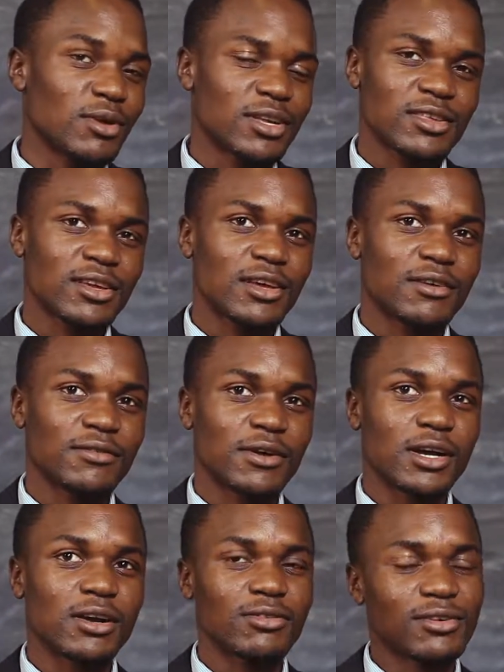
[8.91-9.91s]
Bachelor
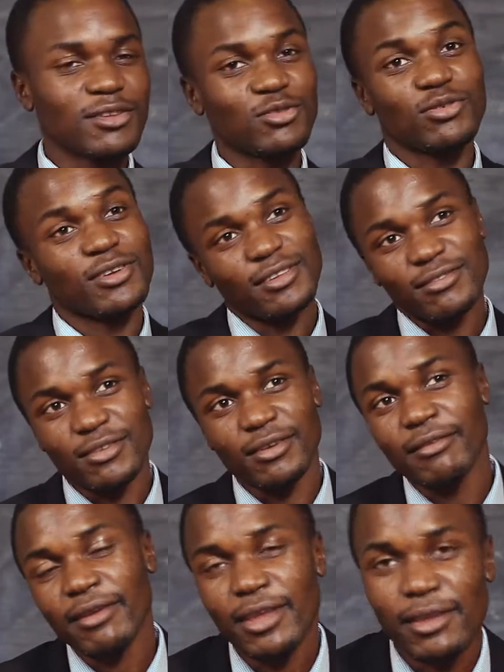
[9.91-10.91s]
of Accountancy Honours
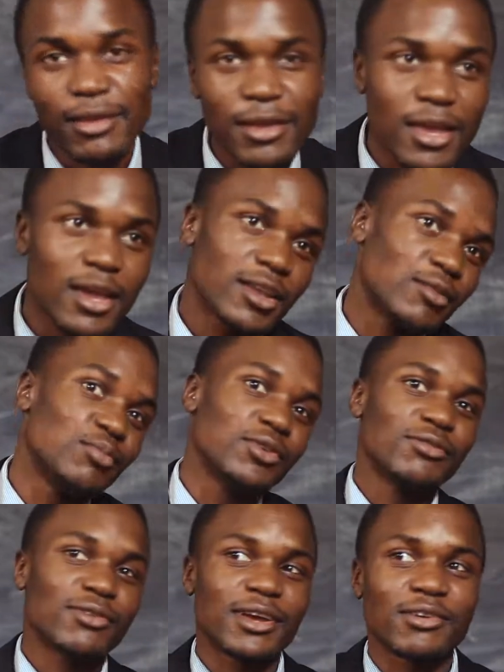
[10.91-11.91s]
degree at
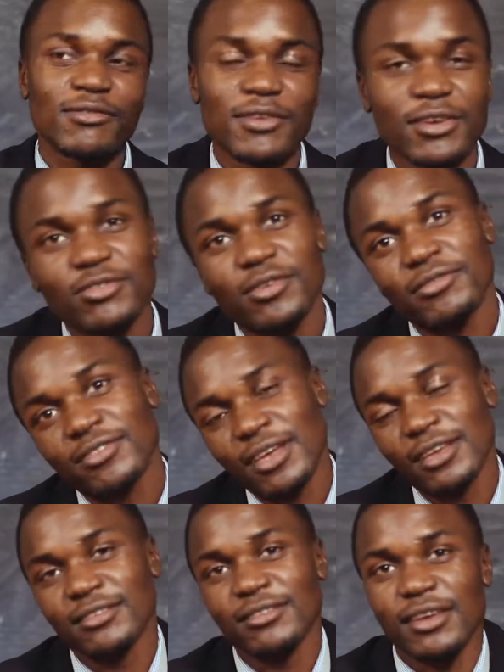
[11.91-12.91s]
Pindra in the Sub
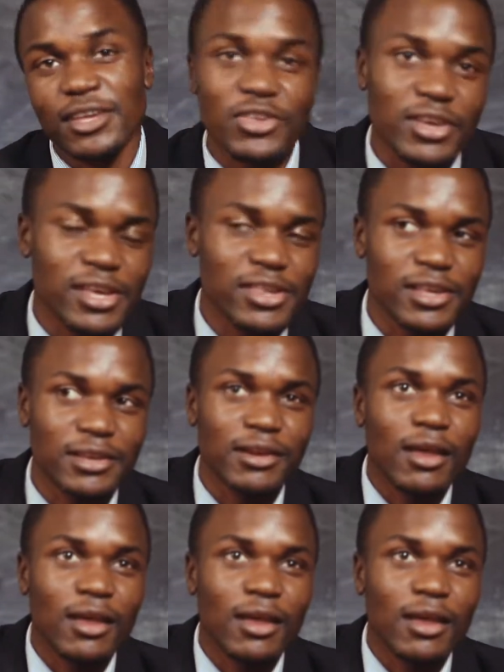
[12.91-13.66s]
Science Education.